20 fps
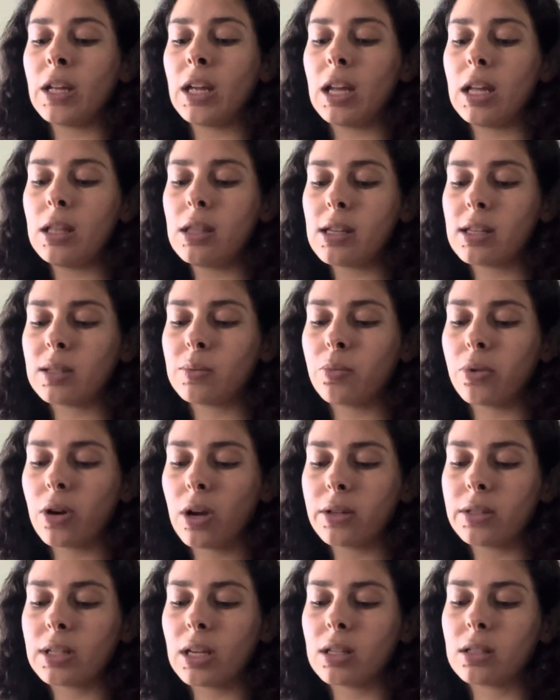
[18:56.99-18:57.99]
in this
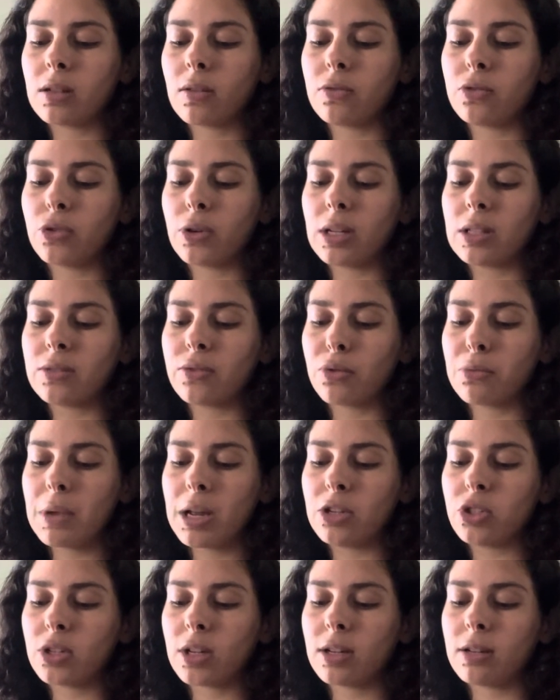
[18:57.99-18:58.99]
process of
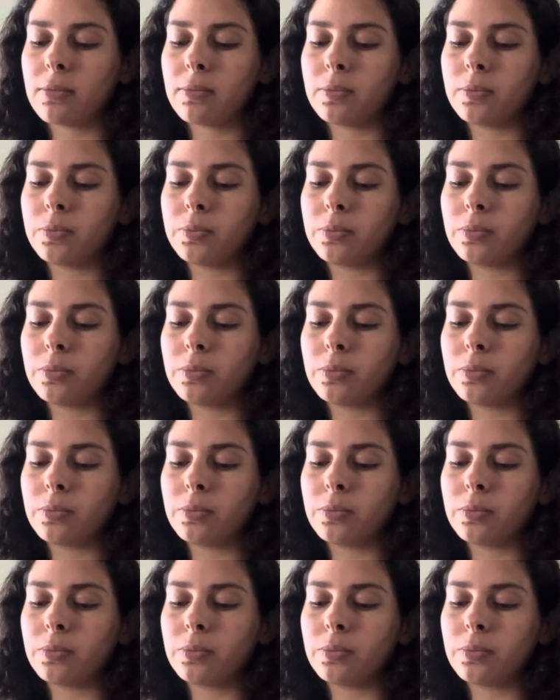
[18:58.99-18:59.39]
transformation.